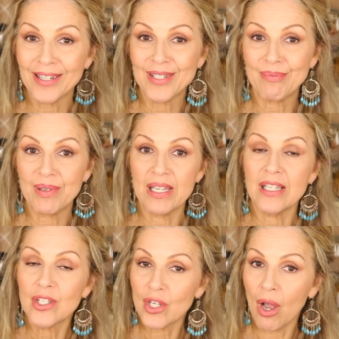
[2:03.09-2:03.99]
it to
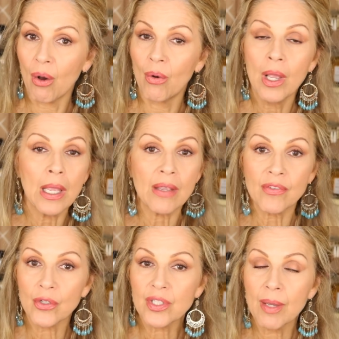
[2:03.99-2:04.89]
be. So
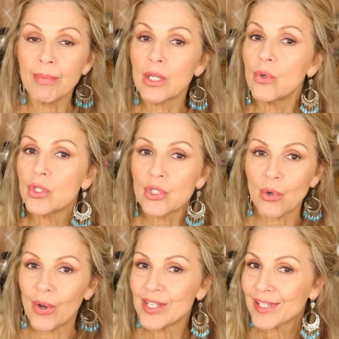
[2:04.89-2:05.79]
if you're somebody who
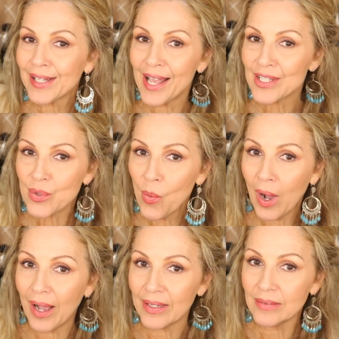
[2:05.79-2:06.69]
enjoys a glass of
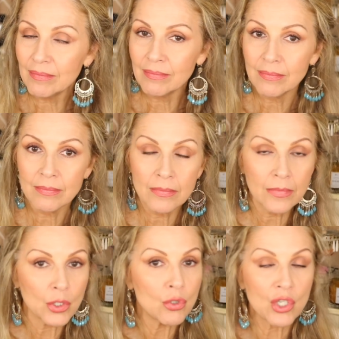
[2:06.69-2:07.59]
wine,
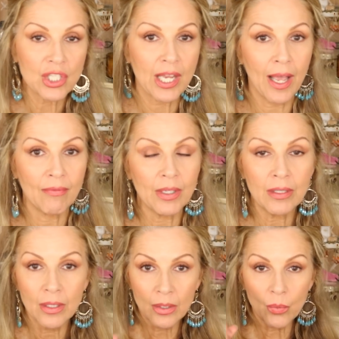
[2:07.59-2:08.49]
you just have
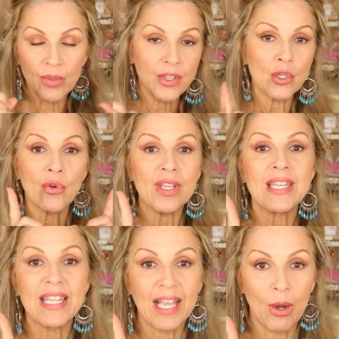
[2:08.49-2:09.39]
it within your
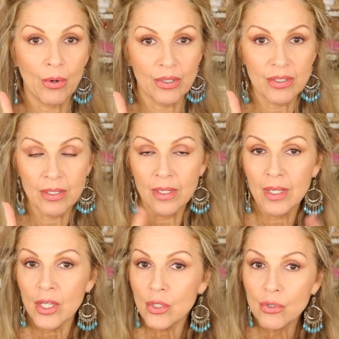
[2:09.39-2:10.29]
eating hours.
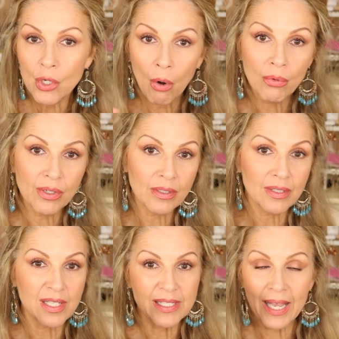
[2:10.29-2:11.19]
You don't
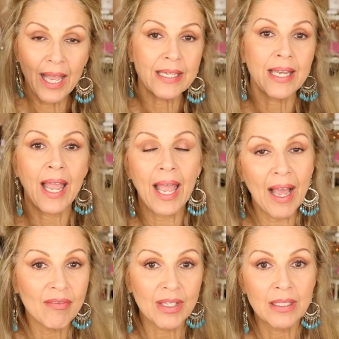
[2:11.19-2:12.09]
decide to
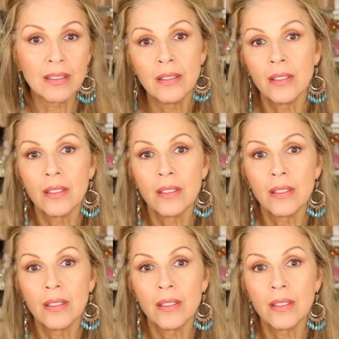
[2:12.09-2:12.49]
have it,